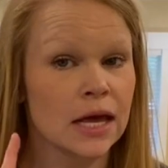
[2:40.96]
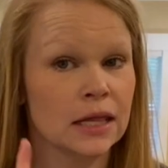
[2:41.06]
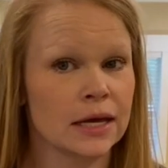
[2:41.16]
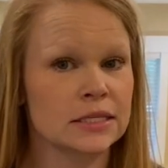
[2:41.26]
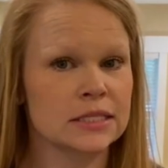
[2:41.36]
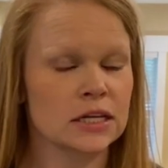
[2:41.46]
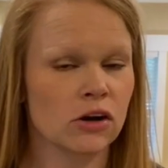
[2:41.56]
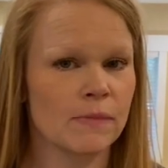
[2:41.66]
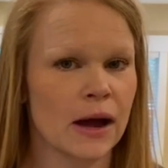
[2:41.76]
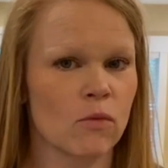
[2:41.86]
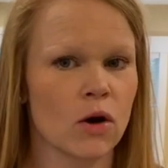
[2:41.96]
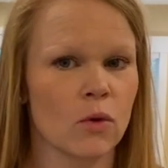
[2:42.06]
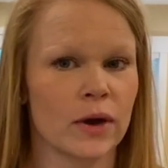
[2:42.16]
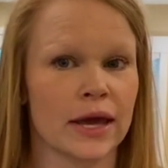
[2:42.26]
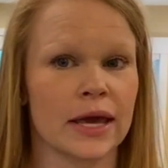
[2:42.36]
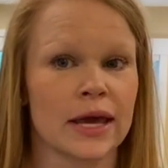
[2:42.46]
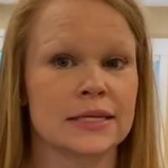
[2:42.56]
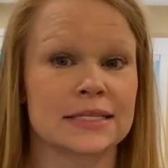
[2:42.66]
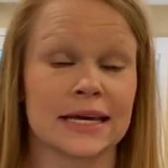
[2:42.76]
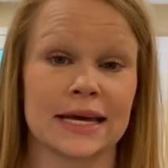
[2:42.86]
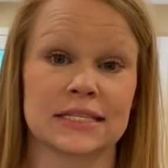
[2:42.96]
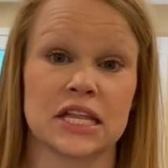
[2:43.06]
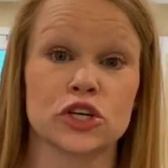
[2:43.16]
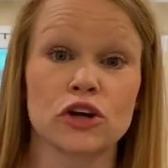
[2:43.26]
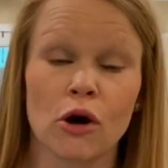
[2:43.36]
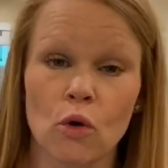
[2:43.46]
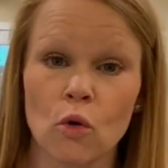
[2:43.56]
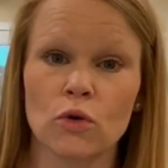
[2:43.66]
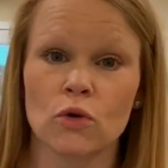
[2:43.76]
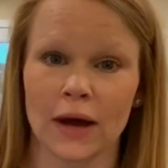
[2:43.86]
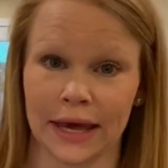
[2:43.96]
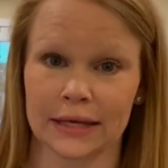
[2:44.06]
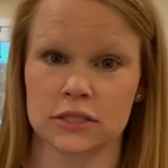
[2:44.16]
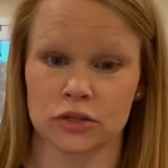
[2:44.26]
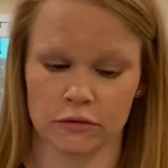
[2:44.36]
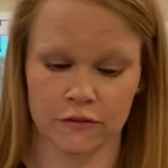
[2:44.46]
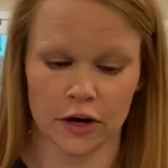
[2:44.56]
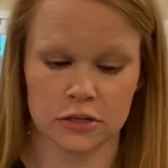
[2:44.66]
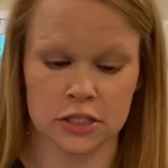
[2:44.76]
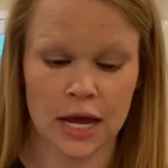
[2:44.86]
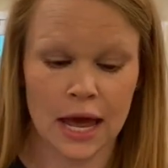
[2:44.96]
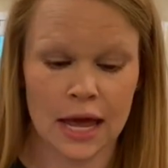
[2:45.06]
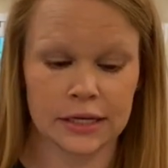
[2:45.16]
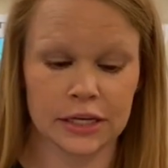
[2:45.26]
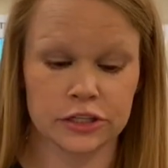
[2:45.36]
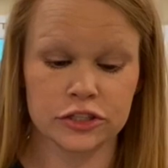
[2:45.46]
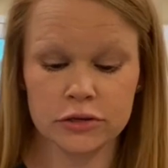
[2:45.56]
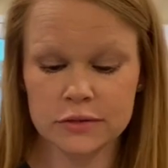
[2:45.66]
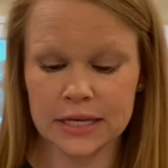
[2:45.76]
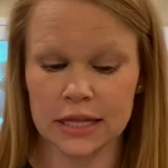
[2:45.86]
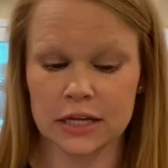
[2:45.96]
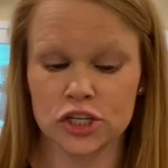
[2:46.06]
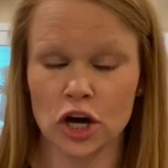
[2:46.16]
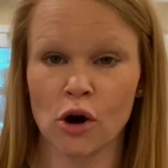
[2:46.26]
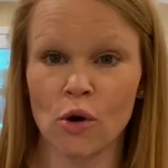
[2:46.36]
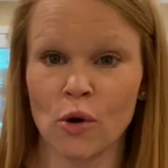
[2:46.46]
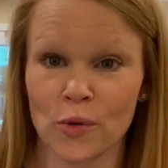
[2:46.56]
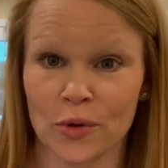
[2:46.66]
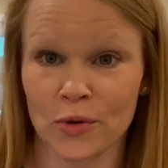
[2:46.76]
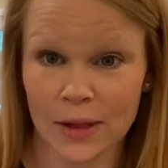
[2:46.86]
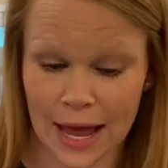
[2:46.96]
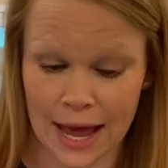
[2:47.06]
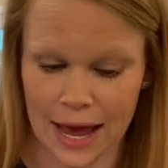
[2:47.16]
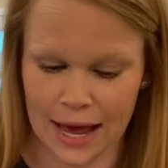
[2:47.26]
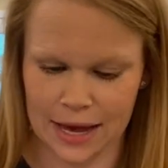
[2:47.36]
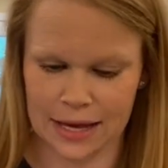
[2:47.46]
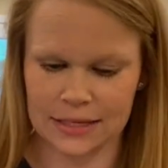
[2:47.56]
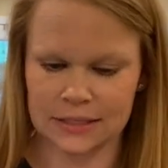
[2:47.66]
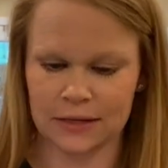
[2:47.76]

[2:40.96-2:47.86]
Let's talk about what we see as the total answer first. Did you see the total as